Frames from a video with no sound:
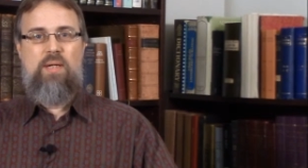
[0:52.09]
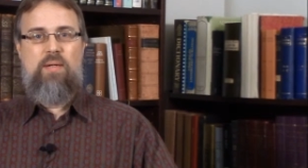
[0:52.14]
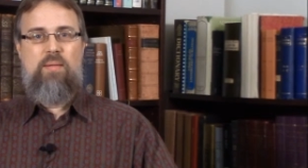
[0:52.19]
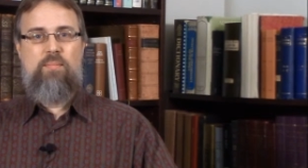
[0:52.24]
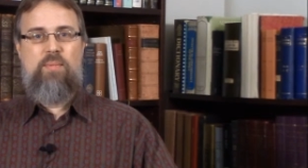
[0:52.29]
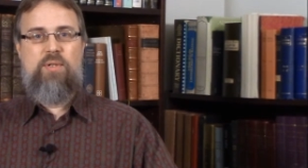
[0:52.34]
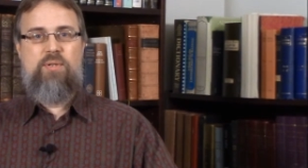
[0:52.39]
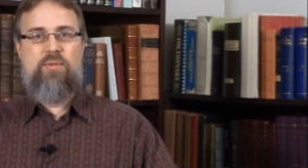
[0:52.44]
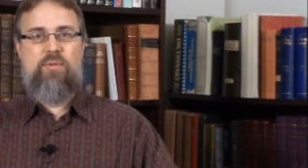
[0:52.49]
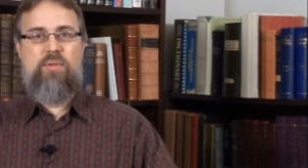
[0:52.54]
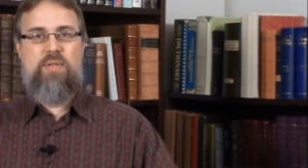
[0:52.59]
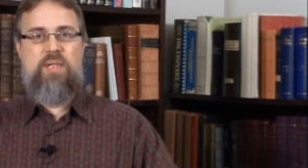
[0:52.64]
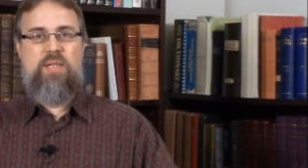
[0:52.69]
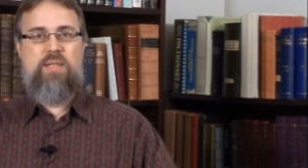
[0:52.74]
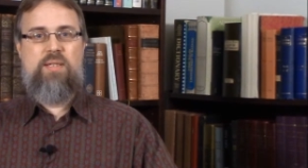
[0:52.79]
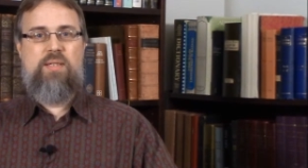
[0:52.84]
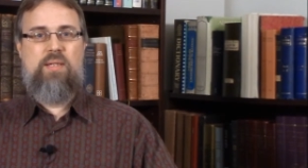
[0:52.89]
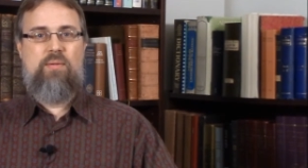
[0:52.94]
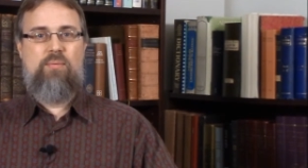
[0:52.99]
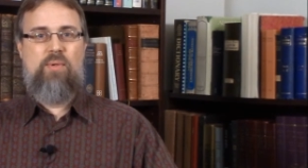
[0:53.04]
but
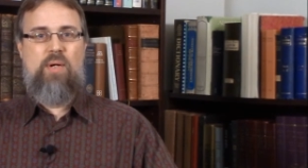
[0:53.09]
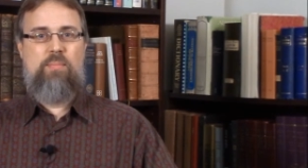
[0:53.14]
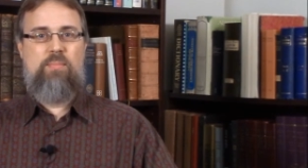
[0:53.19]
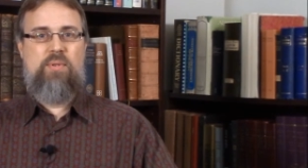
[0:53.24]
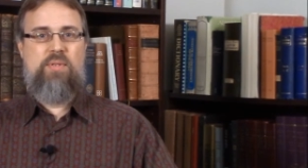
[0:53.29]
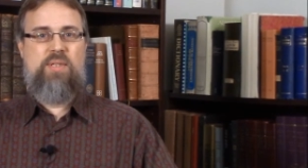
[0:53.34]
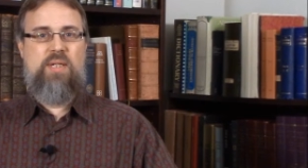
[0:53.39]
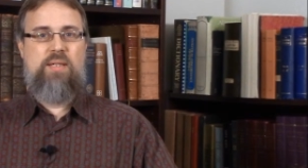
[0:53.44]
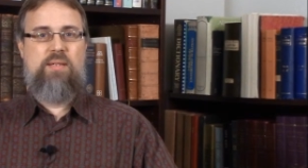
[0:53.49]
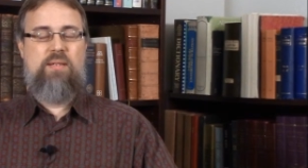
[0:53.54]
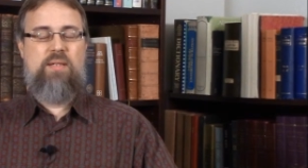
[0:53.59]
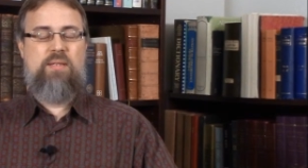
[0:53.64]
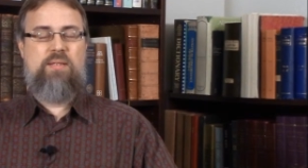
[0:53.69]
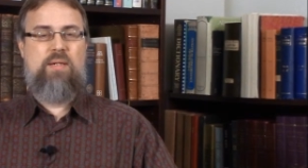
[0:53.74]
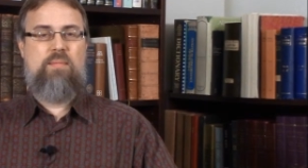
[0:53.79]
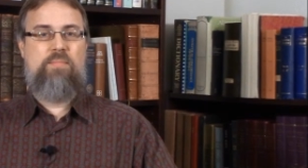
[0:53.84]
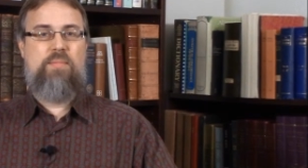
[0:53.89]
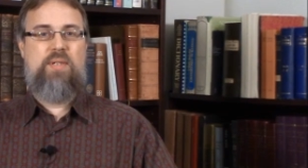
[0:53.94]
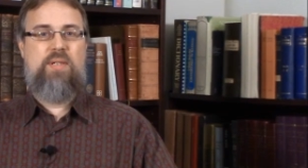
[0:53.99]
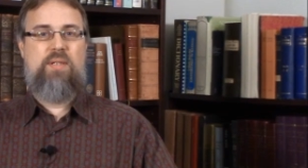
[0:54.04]
trees that represent
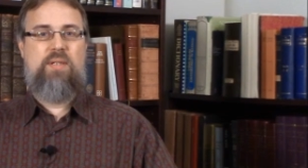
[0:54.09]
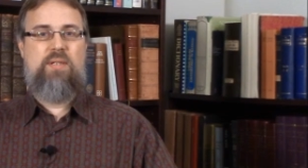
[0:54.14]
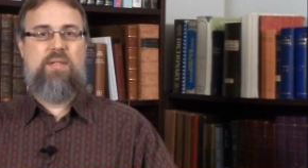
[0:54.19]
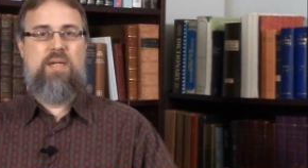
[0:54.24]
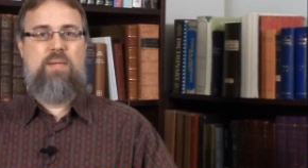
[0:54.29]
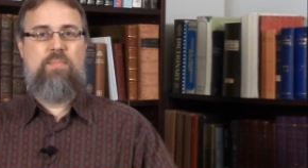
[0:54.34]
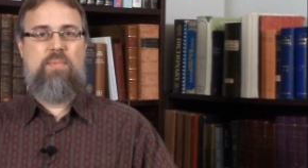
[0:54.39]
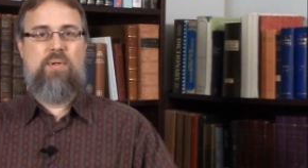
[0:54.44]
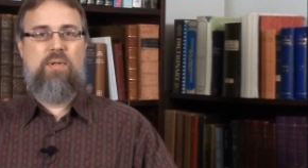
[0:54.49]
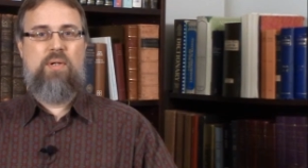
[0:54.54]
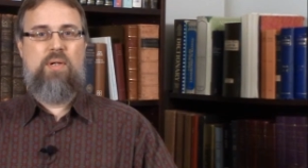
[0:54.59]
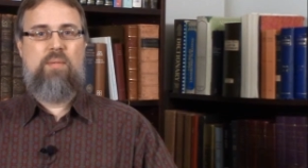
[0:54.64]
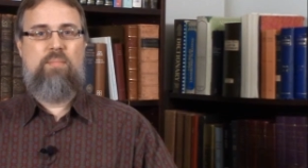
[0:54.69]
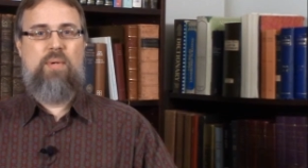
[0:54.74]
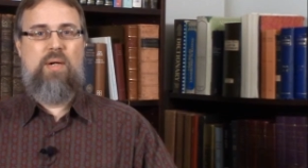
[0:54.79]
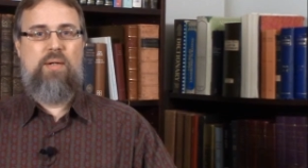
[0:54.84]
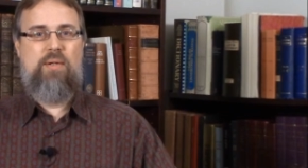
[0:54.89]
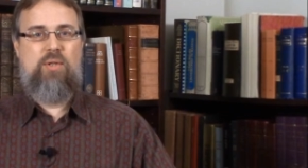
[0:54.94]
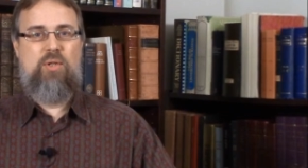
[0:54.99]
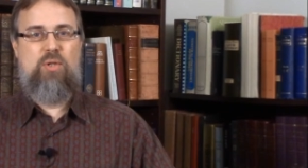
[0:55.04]
something deeper
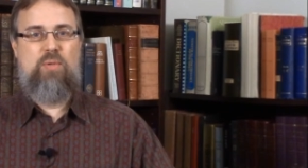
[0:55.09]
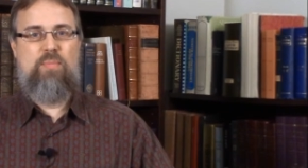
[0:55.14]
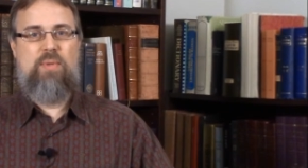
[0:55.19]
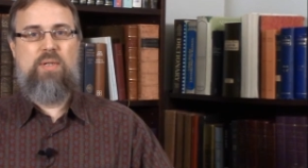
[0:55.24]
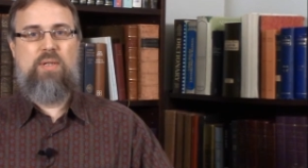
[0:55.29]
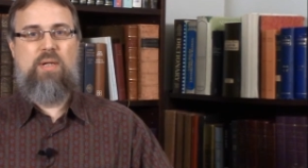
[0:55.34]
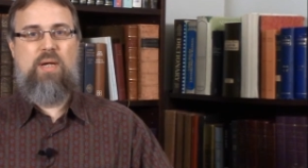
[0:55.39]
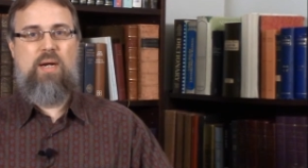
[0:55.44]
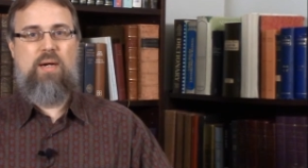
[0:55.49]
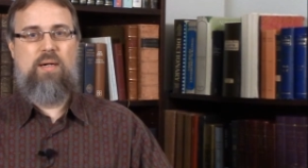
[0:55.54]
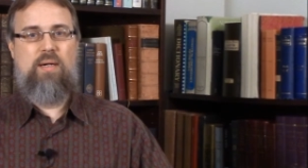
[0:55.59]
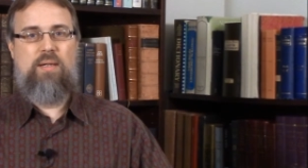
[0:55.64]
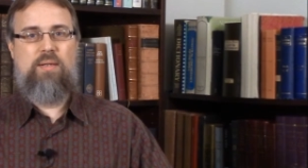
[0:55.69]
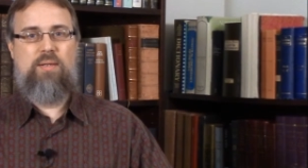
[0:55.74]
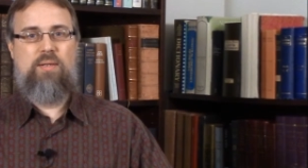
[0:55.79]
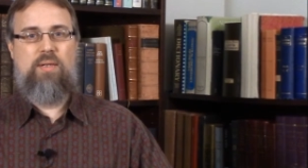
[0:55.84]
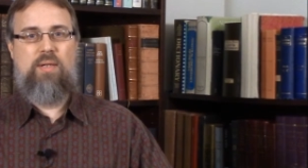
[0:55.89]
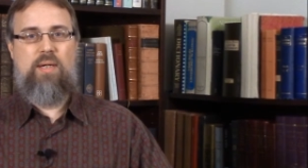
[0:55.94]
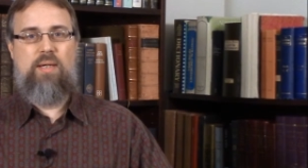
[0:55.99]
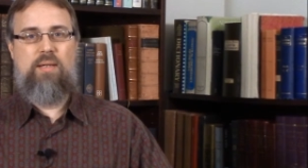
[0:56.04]
about human
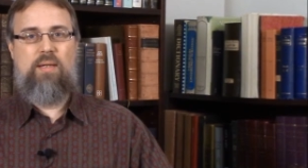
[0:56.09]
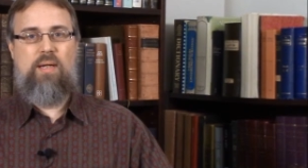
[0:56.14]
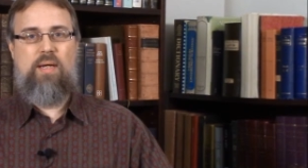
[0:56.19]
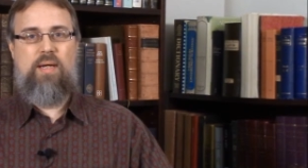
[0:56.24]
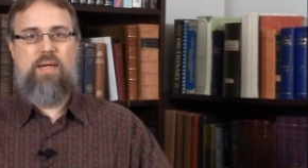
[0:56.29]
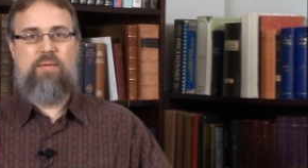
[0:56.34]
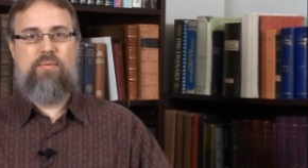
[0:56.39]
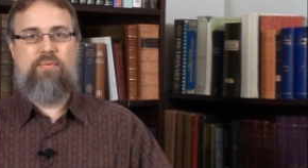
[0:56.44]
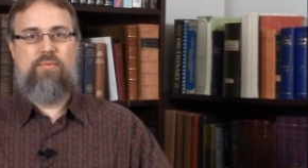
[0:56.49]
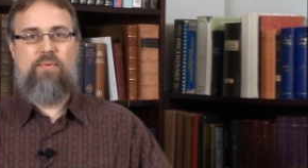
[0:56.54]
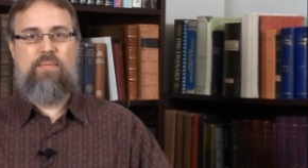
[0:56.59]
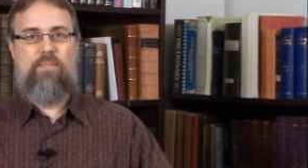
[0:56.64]
character and life.